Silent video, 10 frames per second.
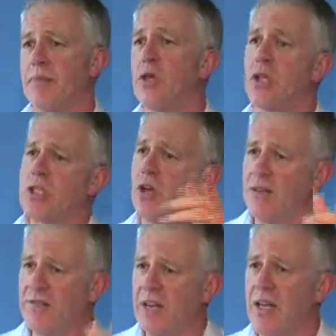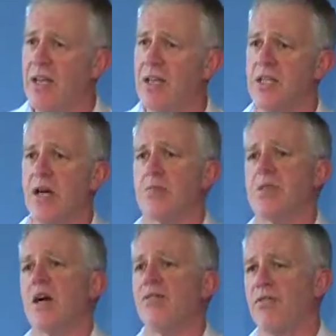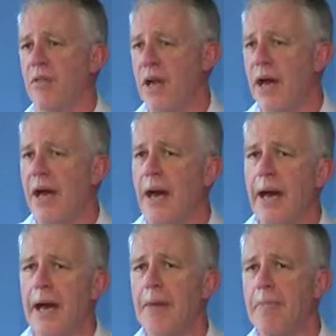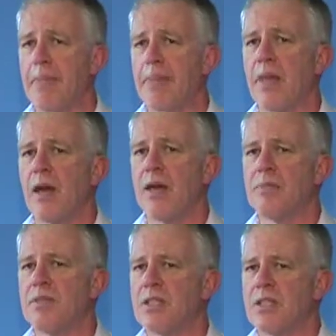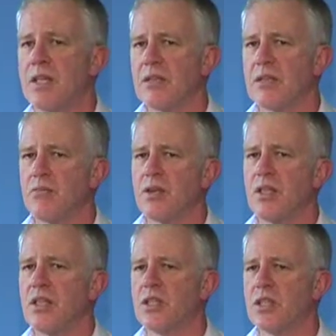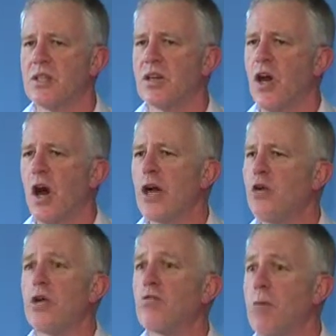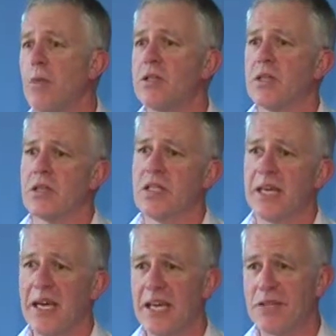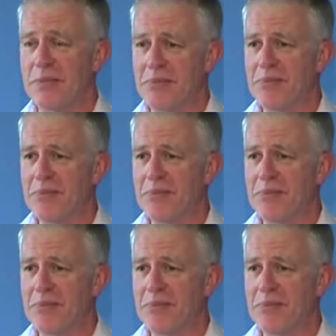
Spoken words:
it's not fair type stuff. And I just think that we need to, I call it robotic disengagement.